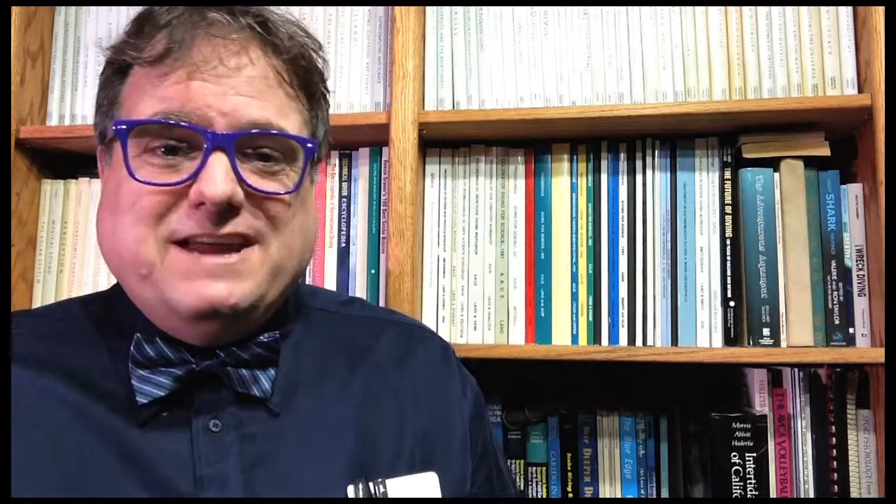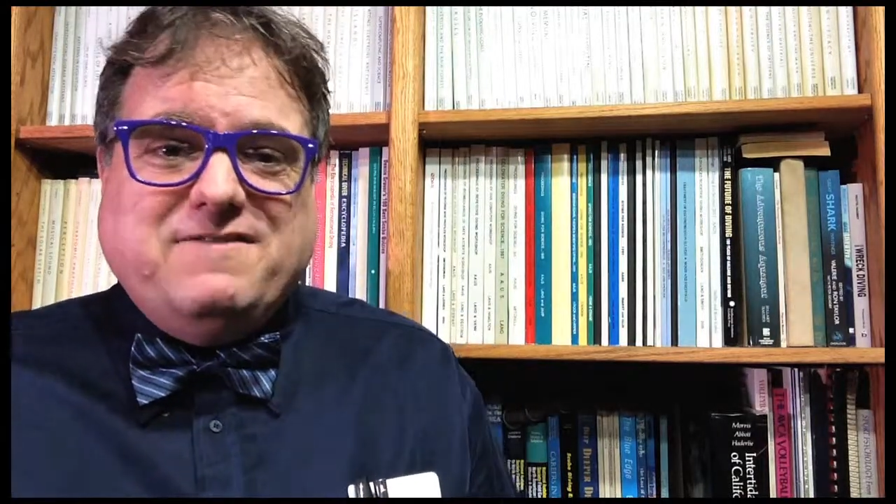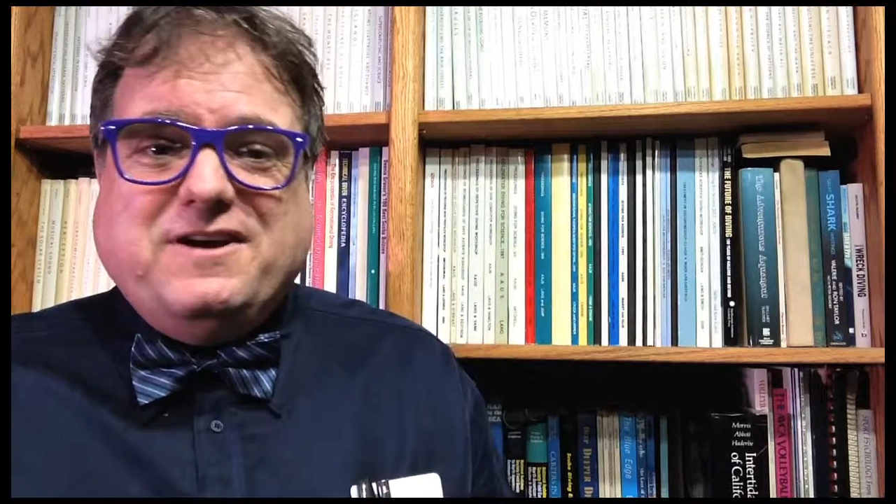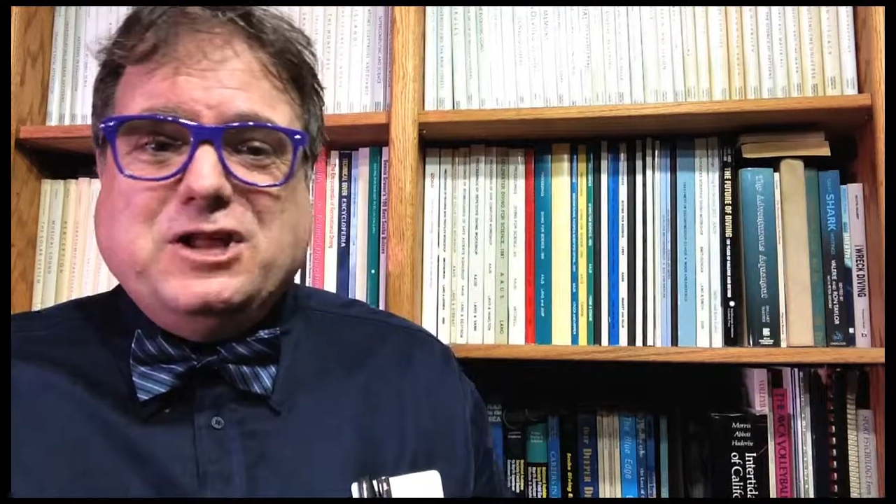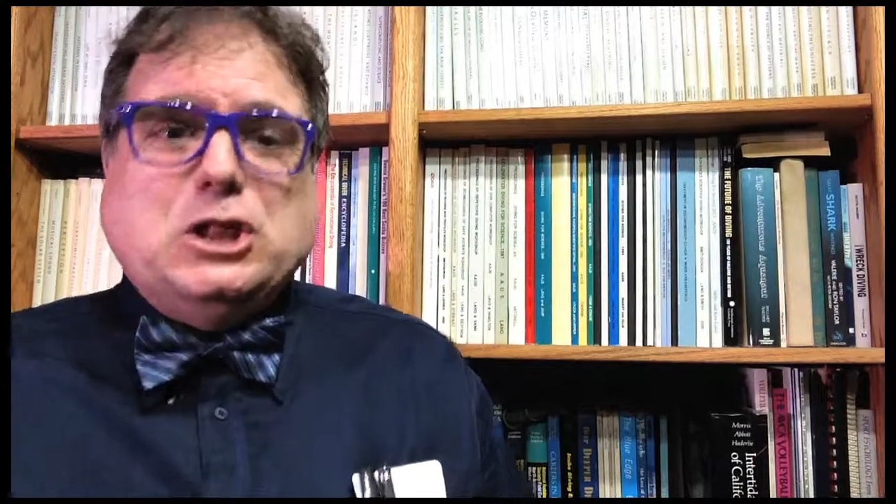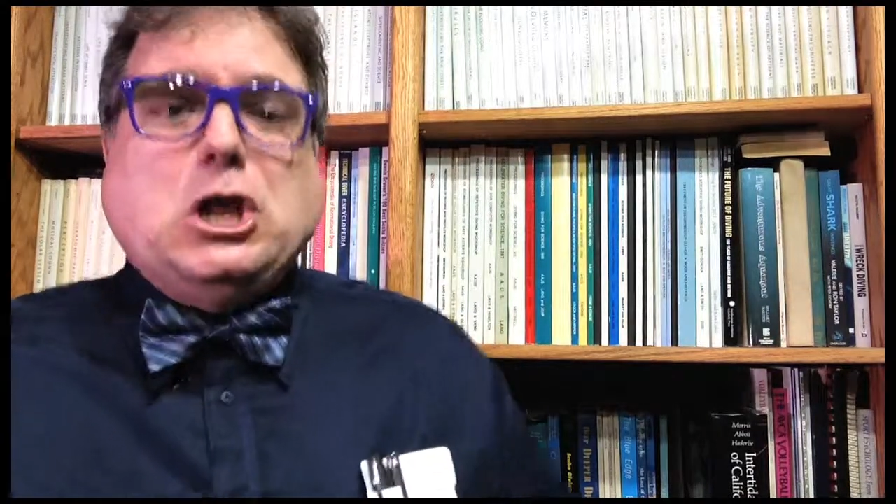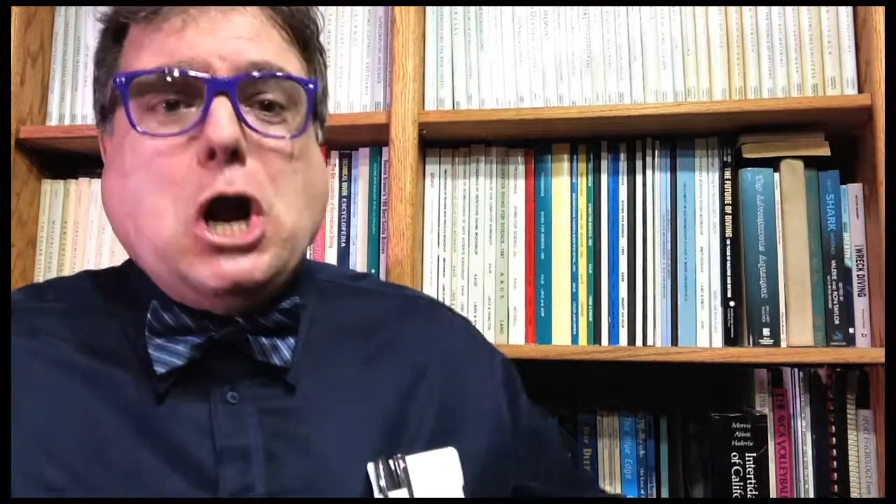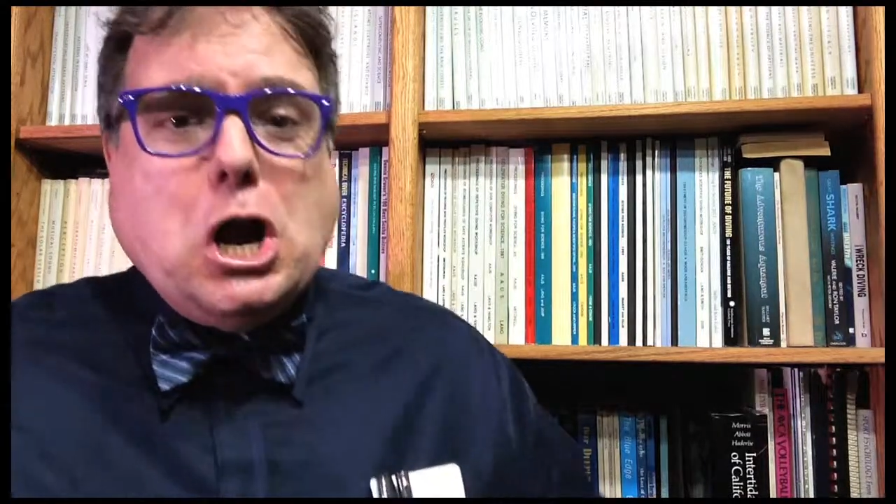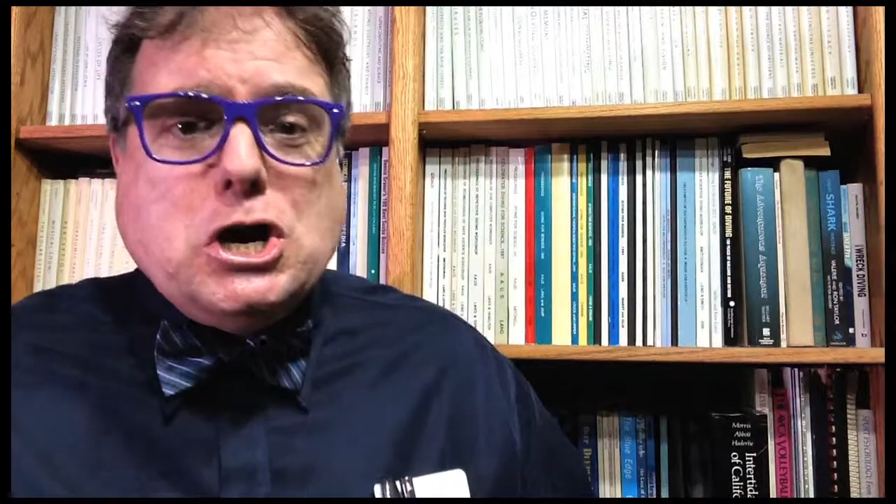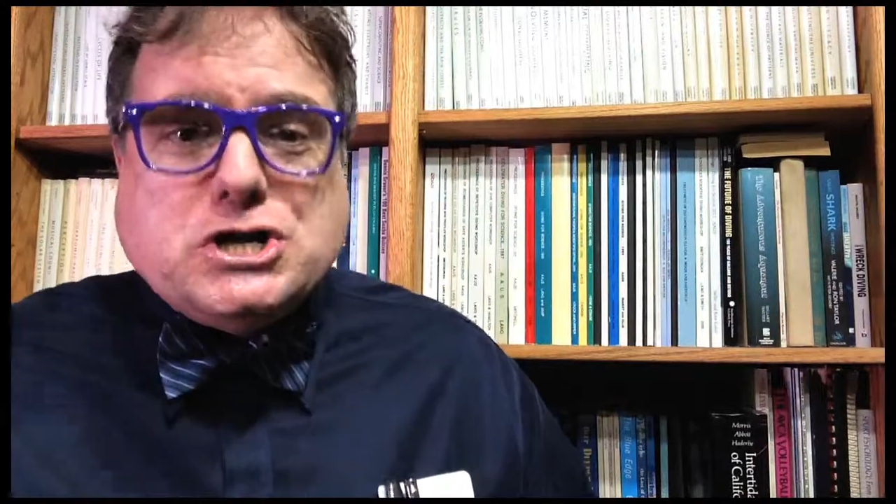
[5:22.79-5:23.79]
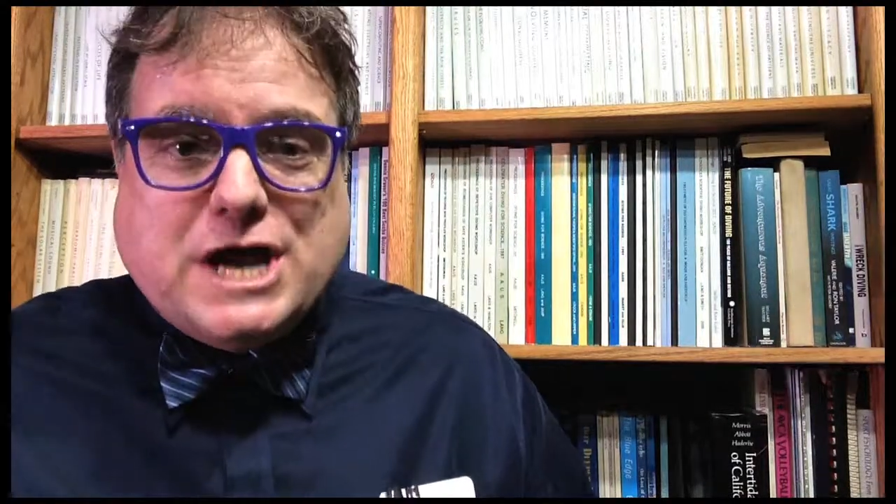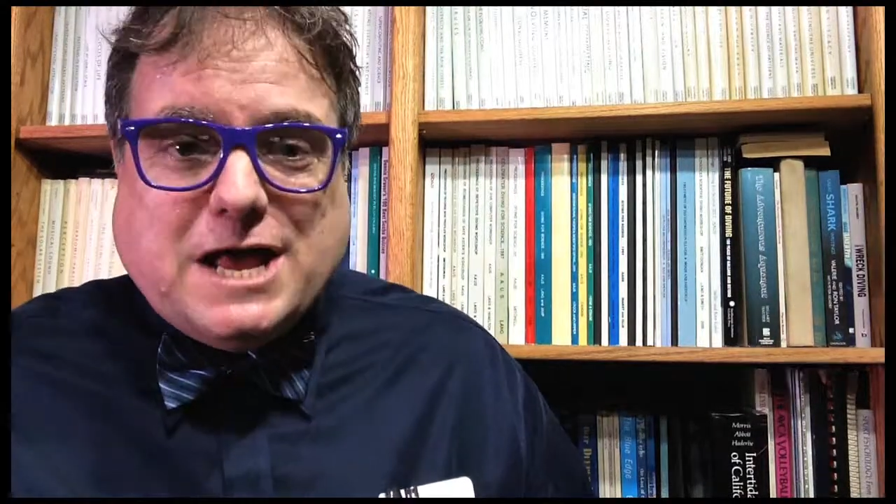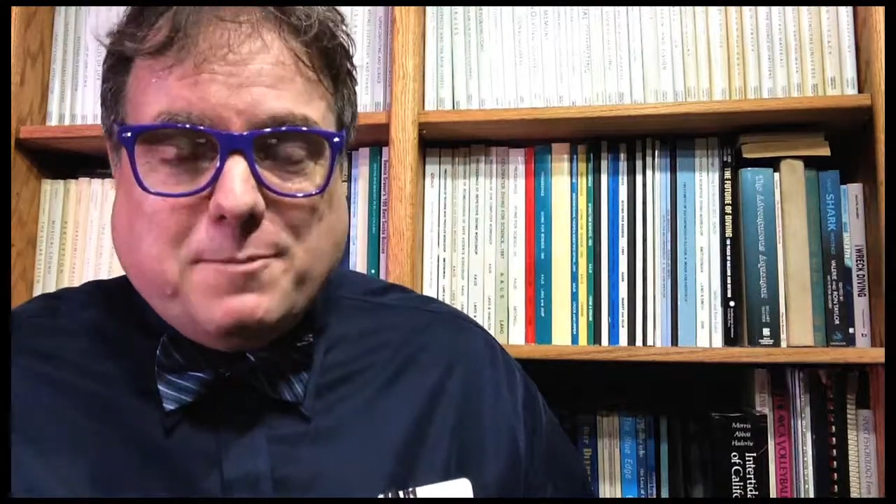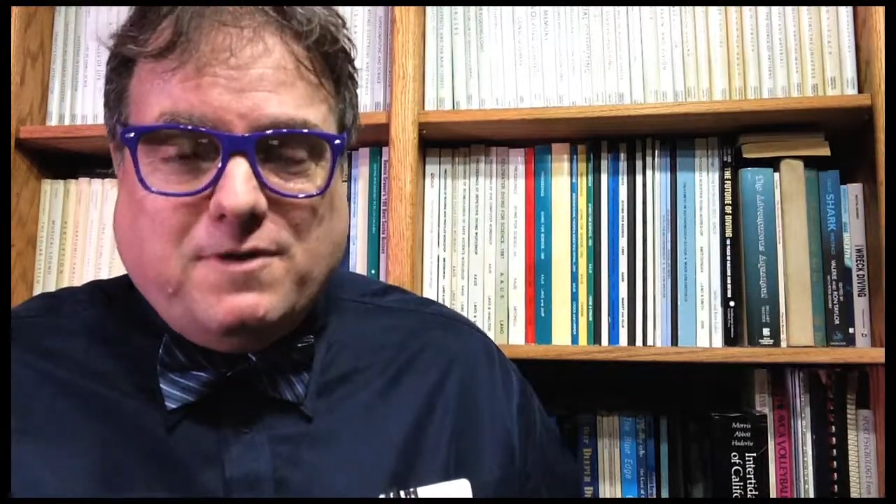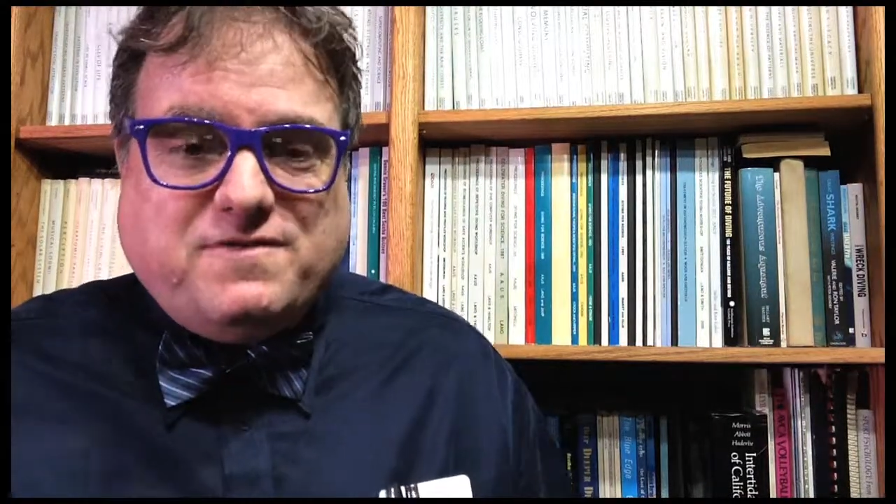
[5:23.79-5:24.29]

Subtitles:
a very large animal